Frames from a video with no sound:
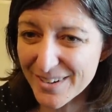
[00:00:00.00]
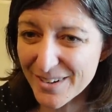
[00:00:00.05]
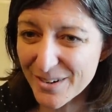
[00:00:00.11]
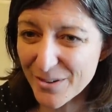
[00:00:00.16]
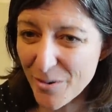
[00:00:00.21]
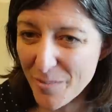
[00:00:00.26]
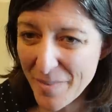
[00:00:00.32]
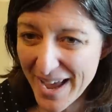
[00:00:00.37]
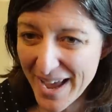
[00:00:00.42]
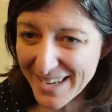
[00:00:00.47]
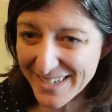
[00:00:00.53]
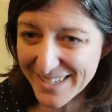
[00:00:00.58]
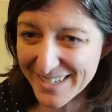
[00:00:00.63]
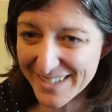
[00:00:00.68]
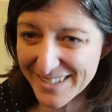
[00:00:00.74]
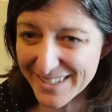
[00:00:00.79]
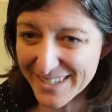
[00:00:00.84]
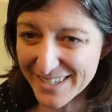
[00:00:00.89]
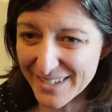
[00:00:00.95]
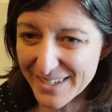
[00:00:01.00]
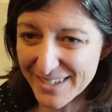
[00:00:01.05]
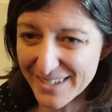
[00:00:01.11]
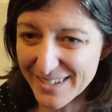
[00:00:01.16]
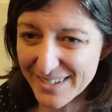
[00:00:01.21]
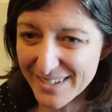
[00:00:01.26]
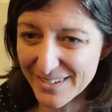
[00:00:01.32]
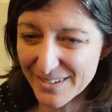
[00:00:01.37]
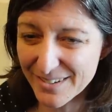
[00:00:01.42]
grammatically
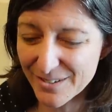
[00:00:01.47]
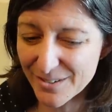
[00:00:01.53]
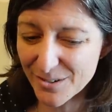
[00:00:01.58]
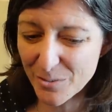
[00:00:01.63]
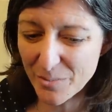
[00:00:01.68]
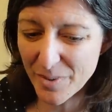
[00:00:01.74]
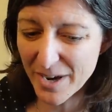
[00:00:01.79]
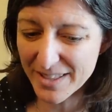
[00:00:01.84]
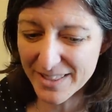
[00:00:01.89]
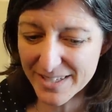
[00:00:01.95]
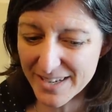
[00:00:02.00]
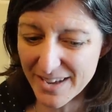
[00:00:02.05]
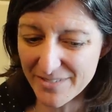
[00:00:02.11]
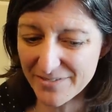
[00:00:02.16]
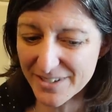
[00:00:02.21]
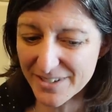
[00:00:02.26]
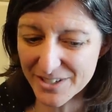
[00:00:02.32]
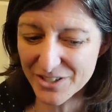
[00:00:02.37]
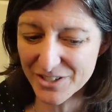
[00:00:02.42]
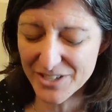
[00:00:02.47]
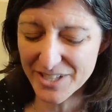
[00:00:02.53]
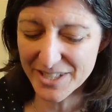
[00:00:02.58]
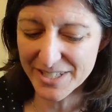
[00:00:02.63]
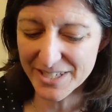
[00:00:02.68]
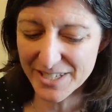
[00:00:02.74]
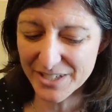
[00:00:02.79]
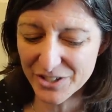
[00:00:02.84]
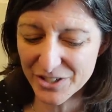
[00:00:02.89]
or by the definition in
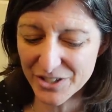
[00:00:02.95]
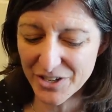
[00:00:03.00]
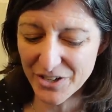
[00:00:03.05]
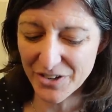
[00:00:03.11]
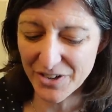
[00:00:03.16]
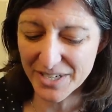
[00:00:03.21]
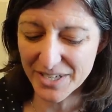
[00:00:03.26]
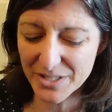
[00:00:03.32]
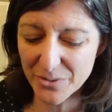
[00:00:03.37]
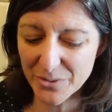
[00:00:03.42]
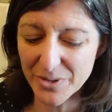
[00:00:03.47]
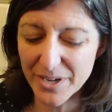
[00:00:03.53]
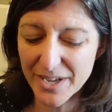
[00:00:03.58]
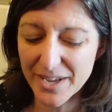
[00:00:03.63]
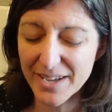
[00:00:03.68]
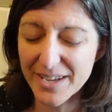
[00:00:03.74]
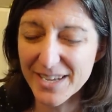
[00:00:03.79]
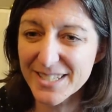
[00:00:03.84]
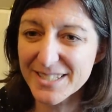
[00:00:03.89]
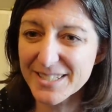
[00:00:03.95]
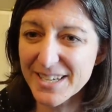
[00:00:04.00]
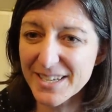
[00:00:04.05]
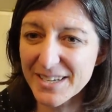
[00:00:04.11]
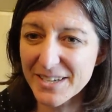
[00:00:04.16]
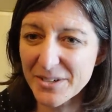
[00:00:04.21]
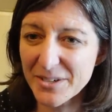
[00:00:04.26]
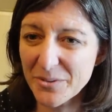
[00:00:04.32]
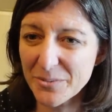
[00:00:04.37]
the dictionary. So it's
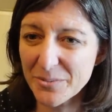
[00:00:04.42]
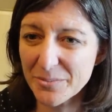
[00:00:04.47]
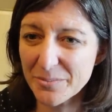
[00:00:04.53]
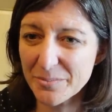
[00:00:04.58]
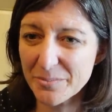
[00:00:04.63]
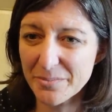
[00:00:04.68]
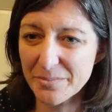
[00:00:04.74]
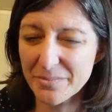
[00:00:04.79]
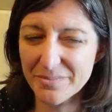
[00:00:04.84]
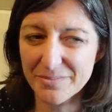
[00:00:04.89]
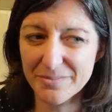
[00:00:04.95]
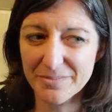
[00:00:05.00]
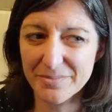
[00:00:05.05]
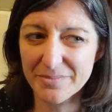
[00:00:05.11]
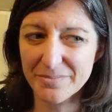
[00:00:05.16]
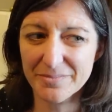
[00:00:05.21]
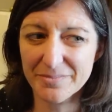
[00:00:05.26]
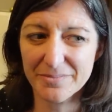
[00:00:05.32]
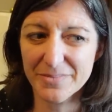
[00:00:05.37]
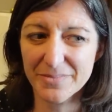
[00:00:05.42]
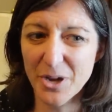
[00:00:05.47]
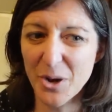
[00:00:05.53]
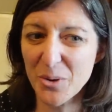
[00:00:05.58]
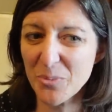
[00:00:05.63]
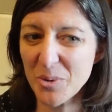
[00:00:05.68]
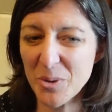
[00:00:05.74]
like, you know, young